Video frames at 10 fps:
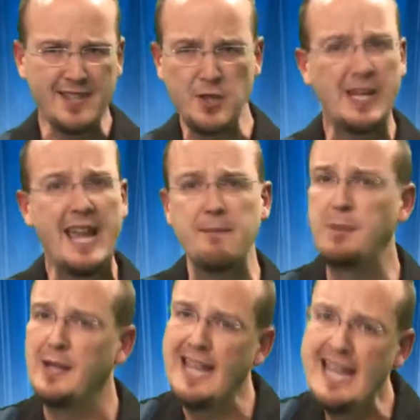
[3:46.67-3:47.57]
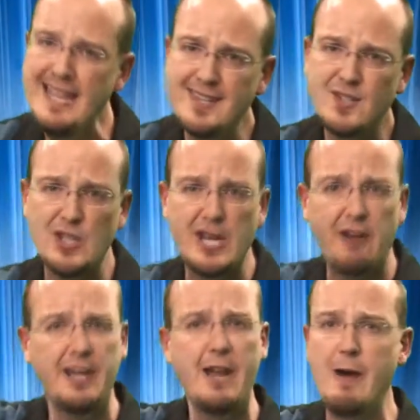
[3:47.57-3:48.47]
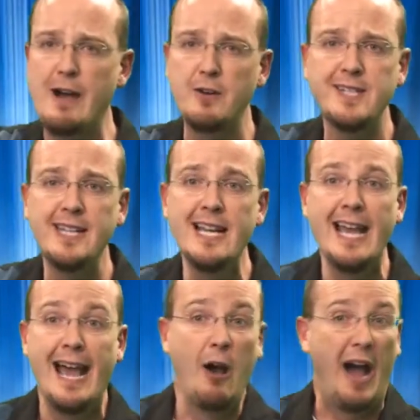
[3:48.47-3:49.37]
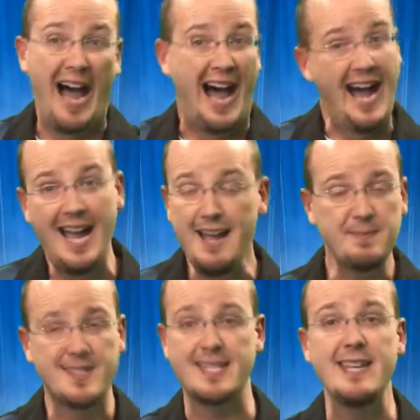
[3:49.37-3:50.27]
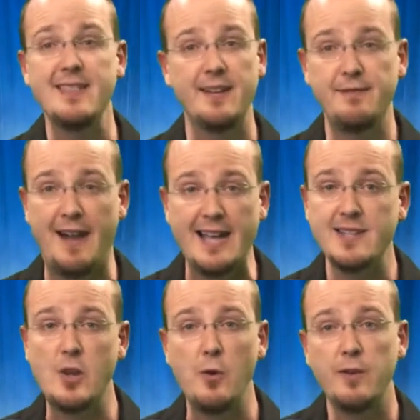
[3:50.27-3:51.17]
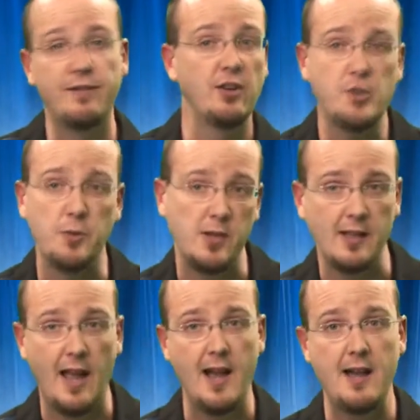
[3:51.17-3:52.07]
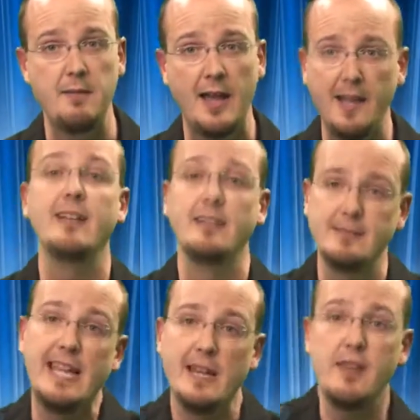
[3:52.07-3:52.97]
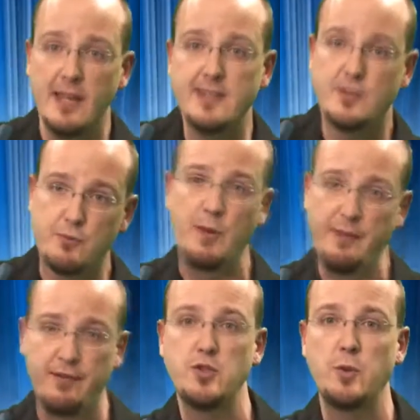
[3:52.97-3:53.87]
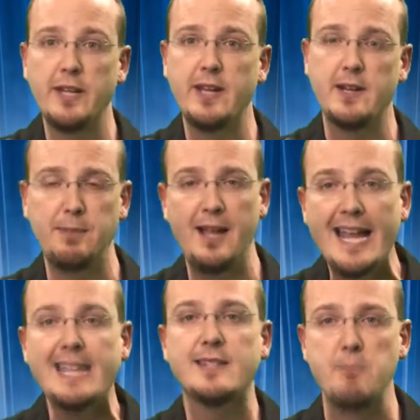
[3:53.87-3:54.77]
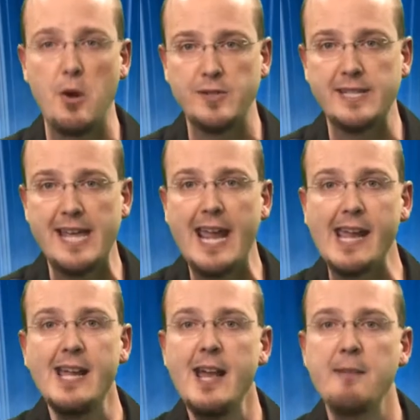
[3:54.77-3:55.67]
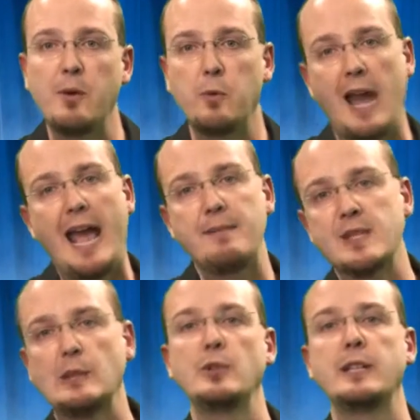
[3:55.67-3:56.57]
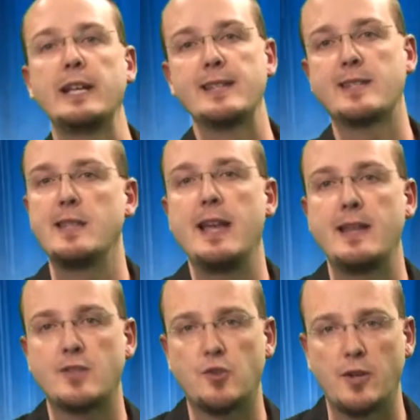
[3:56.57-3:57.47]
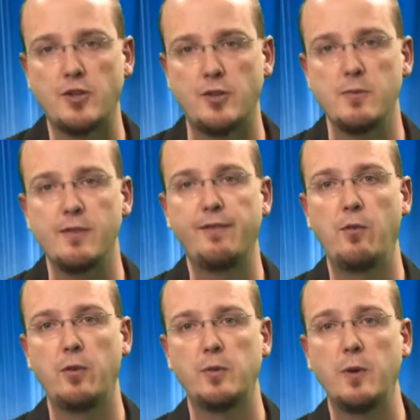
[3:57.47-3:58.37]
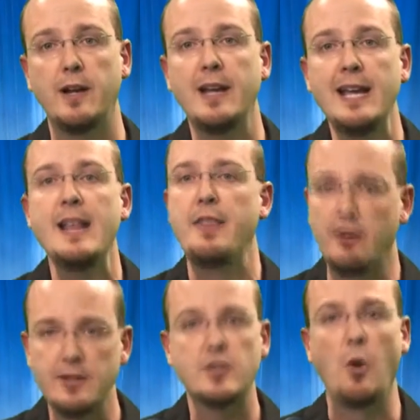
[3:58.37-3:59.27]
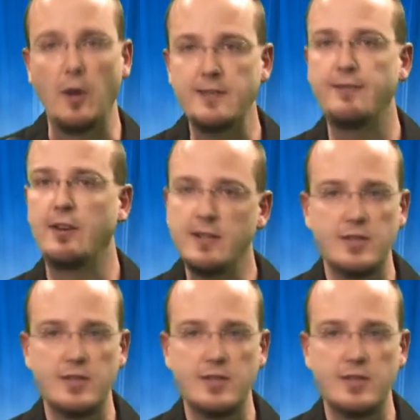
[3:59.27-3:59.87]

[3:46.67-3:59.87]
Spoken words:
So again, play this scenario out. I'm seeing that Avaya is going virtual. Again, that's virtual in an appliance mode today, but we're absolutely going to see that structure move forward, where there is going to very